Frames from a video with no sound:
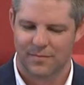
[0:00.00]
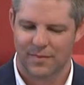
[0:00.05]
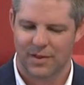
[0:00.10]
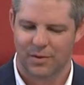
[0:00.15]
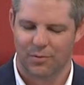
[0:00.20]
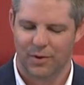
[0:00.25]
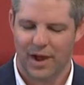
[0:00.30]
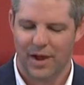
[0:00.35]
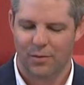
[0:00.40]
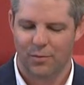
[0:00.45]

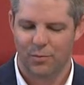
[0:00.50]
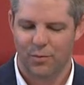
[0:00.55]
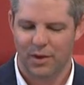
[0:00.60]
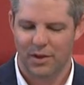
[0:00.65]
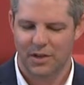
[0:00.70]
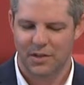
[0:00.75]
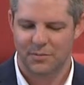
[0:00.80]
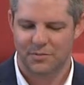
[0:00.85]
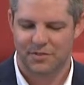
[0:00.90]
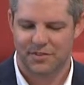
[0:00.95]
Rowan
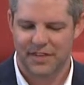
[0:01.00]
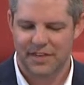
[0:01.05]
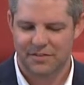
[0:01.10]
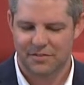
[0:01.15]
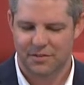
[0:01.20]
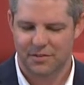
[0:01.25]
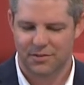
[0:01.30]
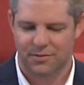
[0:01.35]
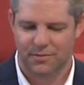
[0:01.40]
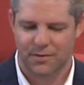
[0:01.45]
Williams sees
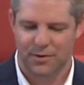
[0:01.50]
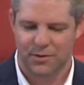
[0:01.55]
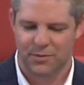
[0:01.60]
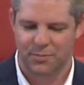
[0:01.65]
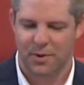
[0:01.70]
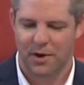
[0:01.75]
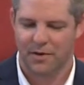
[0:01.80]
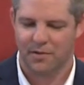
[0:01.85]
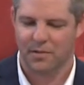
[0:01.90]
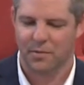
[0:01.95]
this
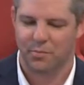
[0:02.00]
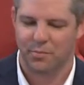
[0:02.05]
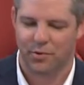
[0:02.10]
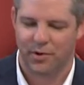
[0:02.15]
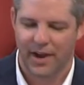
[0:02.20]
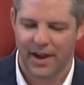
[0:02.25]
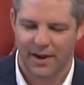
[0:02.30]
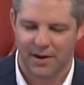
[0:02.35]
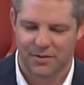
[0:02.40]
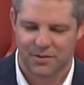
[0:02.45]
first part of the
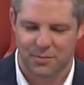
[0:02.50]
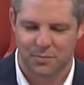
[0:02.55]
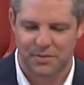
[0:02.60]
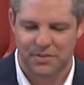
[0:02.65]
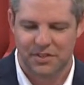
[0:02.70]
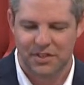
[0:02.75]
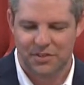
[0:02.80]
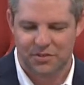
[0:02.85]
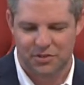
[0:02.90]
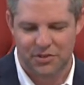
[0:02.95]
prayer as a
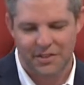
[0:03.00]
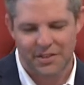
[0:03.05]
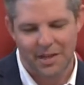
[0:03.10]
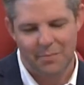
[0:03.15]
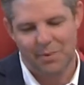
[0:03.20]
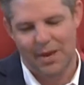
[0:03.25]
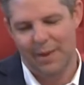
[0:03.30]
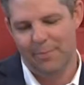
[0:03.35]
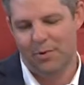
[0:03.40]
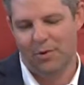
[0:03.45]
petition
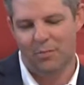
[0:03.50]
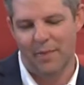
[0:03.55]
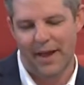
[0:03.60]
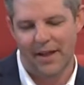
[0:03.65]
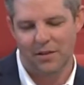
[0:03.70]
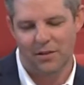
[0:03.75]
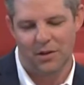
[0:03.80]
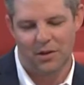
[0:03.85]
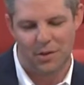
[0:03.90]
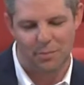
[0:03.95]
that people may
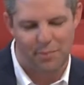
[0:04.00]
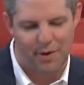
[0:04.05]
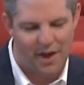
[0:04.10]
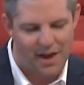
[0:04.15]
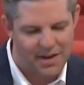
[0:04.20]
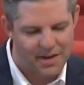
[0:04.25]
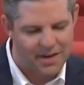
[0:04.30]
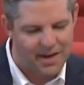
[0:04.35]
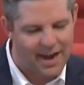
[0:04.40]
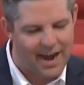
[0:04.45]
look
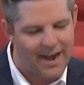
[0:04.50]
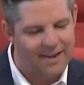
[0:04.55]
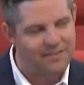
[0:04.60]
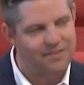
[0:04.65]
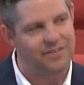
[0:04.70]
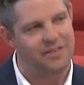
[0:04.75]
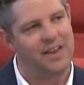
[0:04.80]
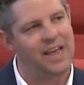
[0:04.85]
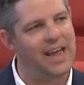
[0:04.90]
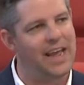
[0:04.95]
upon
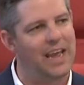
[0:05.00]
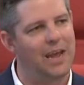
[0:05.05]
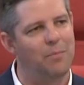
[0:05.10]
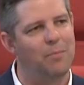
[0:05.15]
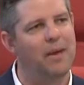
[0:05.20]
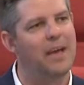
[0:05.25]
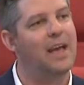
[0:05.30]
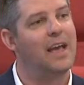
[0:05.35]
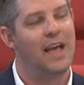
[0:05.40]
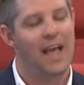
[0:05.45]
God's
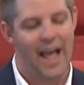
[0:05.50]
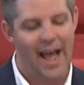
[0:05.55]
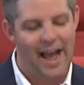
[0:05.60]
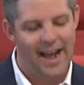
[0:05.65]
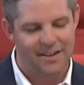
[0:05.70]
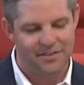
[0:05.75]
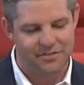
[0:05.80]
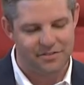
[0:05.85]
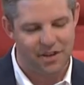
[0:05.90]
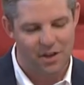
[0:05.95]
name
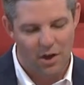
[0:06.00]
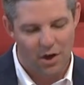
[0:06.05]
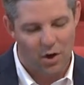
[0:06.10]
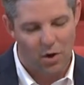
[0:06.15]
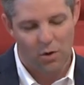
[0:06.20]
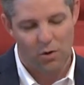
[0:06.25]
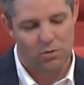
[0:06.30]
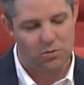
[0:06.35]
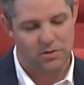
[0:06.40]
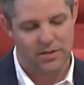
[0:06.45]
as
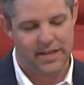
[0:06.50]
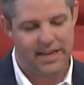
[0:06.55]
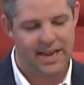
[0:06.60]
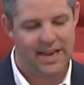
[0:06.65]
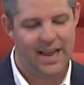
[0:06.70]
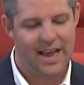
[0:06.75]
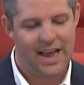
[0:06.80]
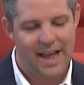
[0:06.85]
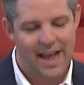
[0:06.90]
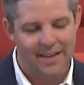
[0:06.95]

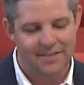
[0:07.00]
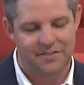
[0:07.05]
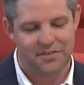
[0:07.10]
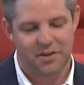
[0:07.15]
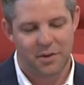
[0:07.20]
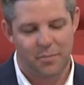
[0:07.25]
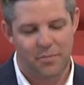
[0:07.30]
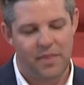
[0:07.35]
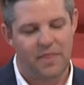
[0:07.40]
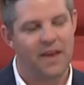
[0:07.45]
holy, as
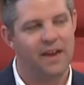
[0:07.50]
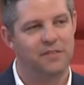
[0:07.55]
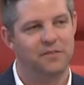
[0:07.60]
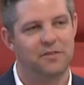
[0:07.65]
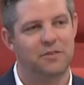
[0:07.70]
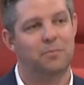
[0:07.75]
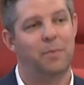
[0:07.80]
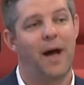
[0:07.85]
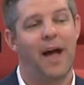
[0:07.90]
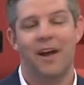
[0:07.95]
something that
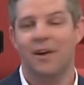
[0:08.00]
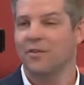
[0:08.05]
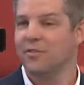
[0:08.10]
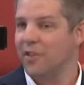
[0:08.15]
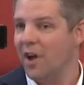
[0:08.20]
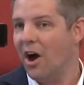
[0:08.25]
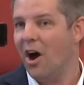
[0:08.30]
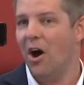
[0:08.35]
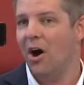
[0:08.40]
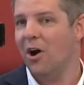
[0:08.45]
inspires
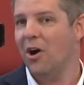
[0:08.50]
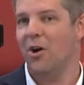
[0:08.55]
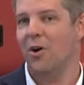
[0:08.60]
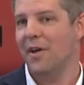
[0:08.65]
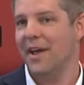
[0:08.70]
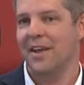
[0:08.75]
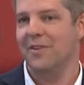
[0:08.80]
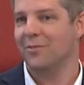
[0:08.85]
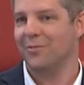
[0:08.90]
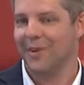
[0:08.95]
awe
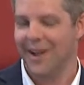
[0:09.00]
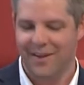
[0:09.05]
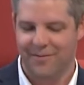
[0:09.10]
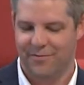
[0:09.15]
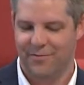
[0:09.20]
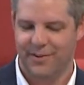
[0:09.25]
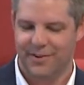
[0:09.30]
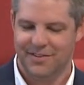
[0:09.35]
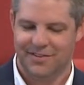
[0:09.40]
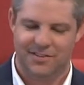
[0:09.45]
and
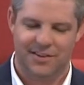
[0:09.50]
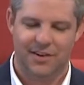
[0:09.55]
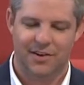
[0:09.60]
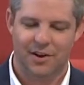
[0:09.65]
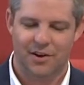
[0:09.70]
reverence in our